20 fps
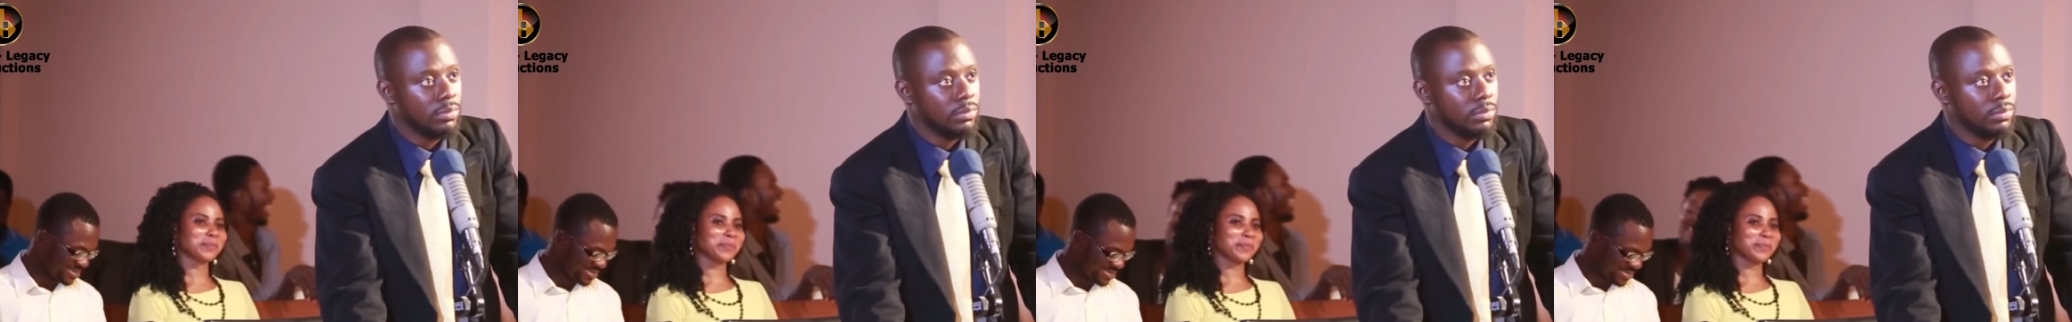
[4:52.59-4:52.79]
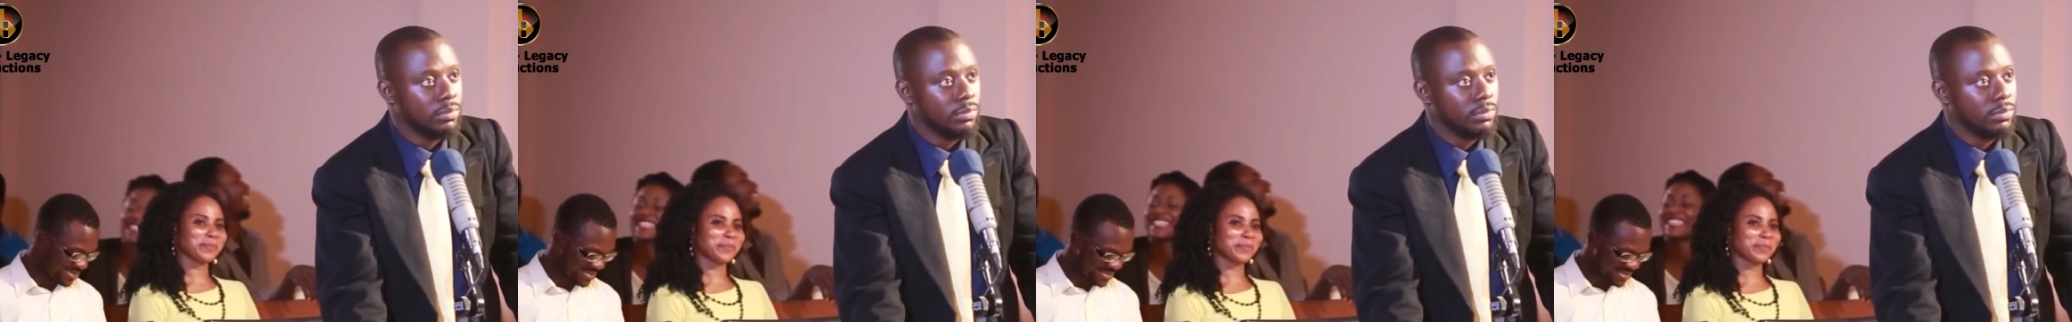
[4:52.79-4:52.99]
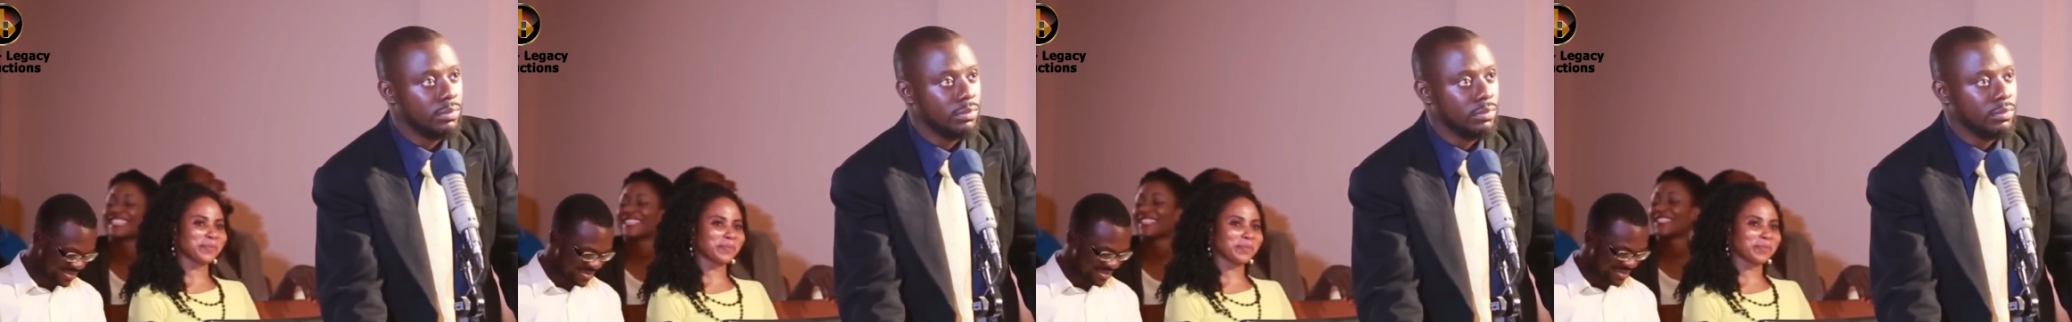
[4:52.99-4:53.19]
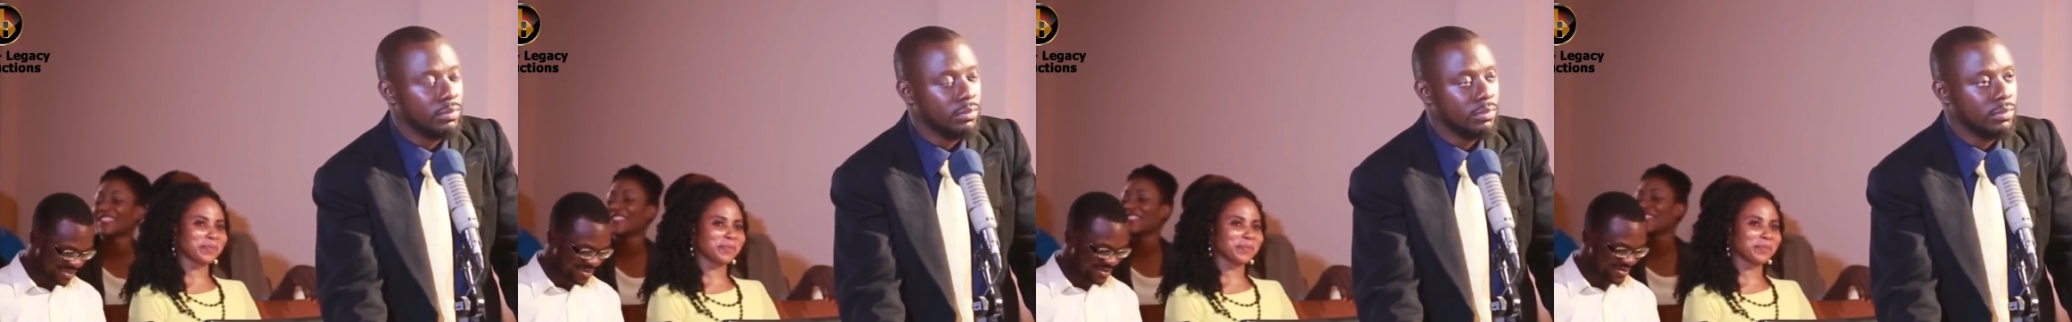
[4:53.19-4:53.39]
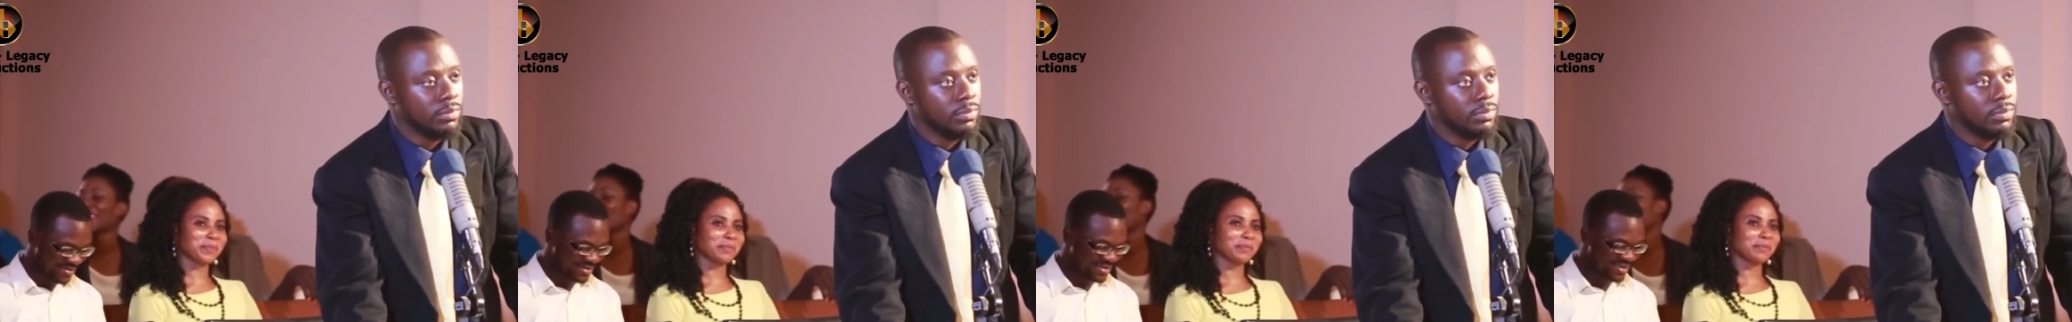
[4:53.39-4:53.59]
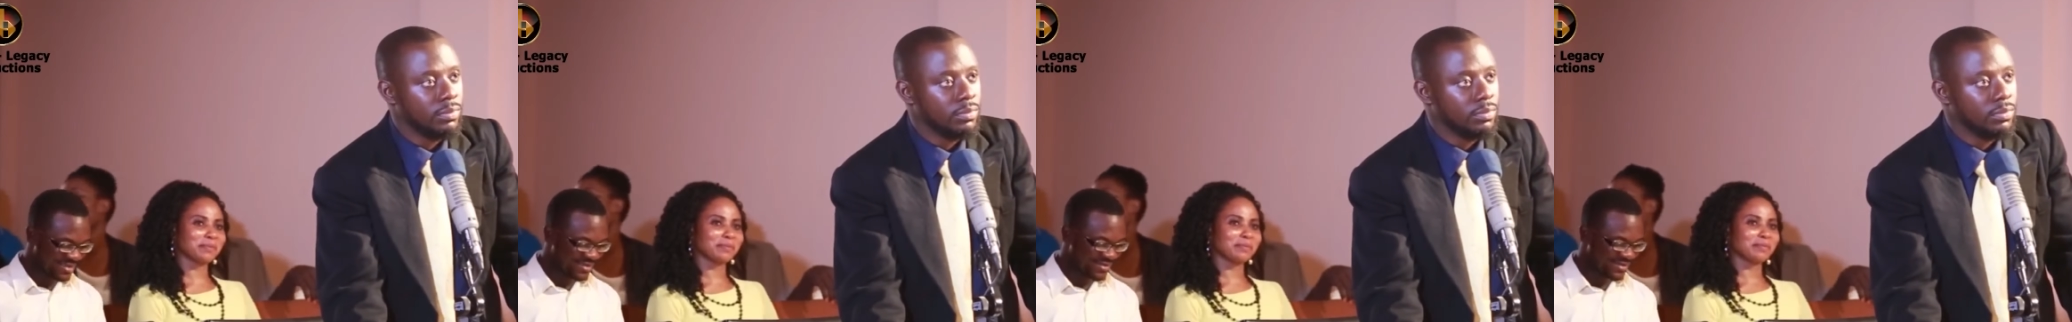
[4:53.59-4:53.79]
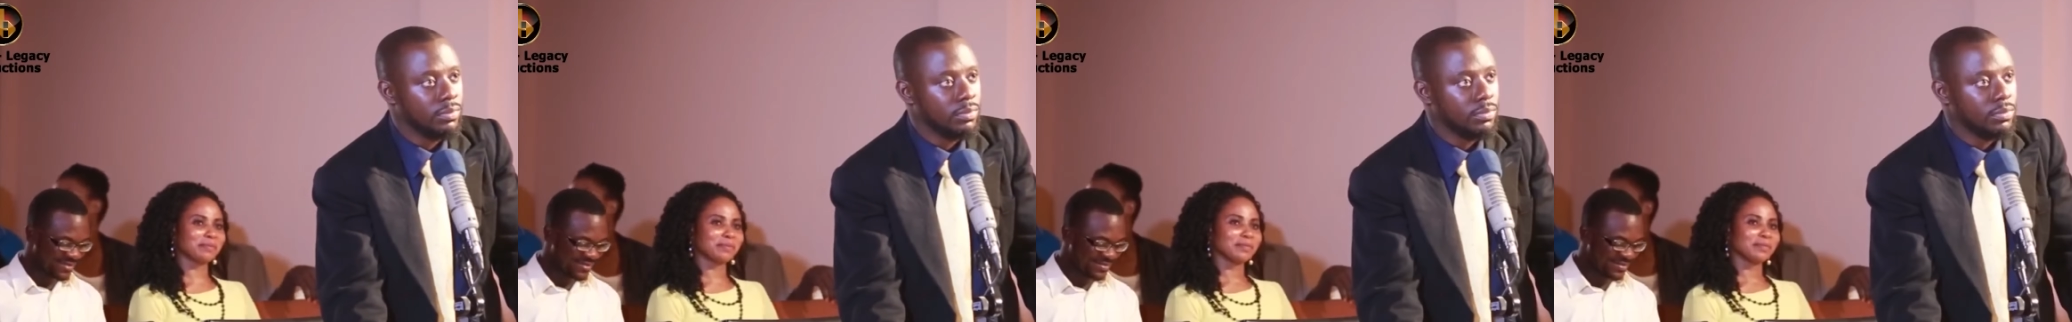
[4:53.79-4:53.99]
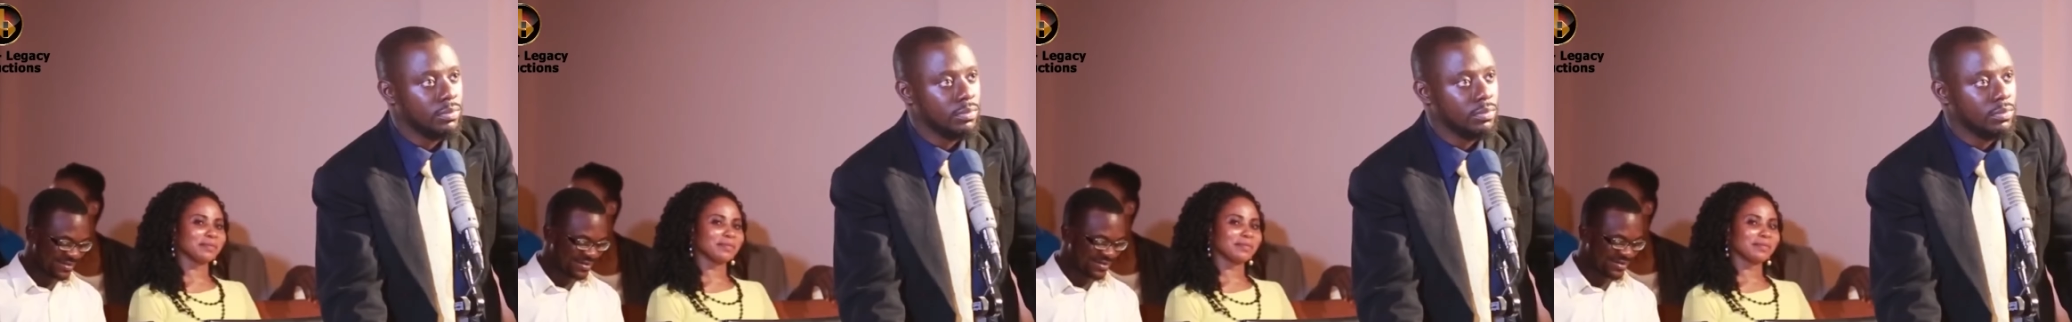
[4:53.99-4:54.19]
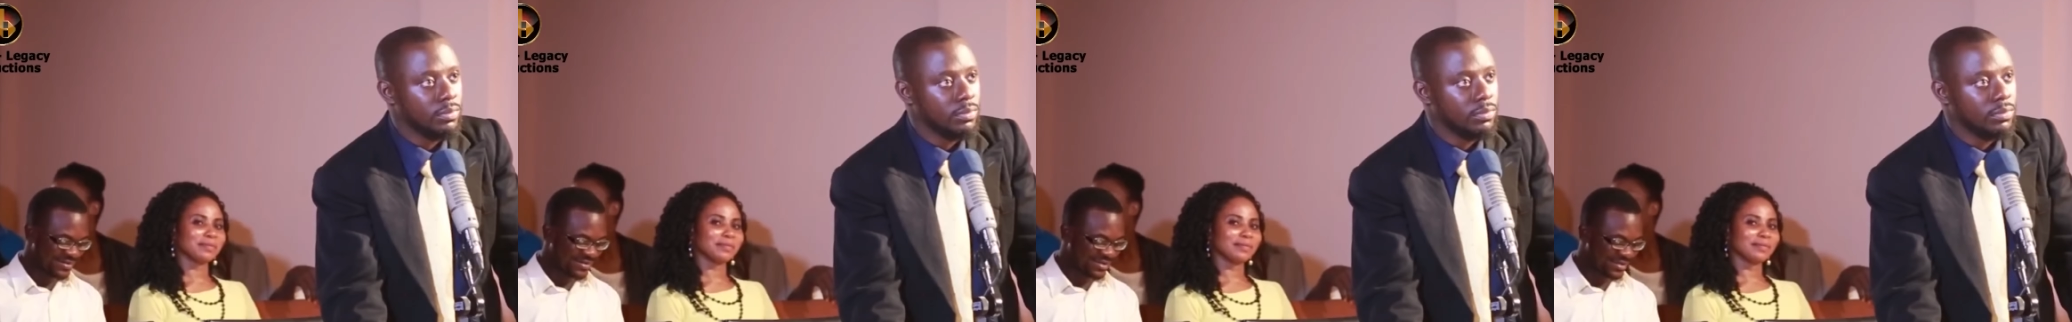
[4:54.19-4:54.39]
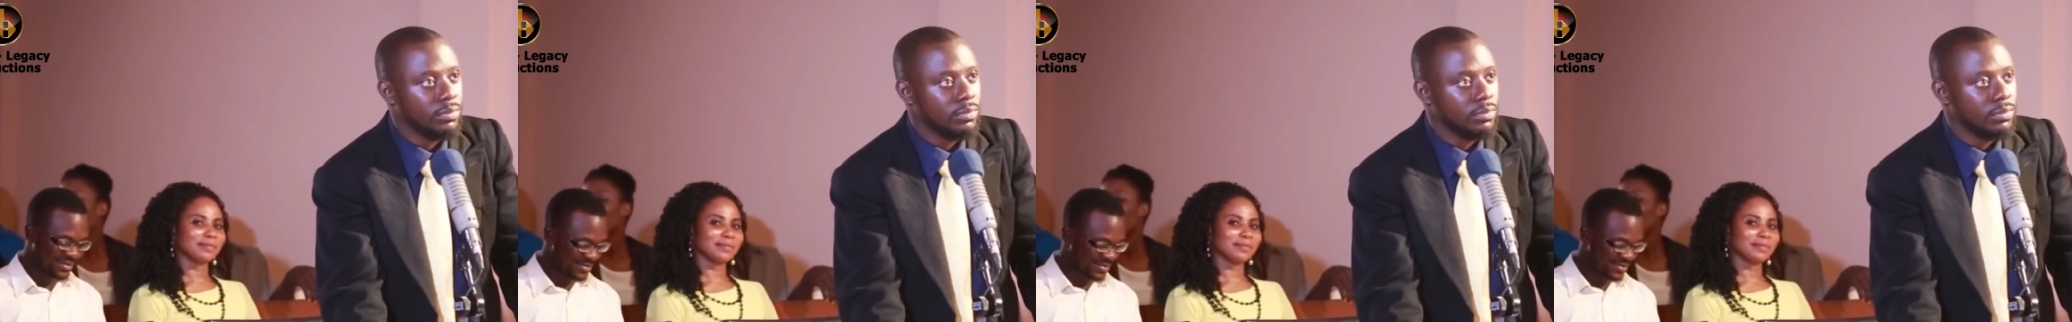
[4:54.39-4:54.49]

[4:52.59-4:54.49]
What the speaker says: [no speech]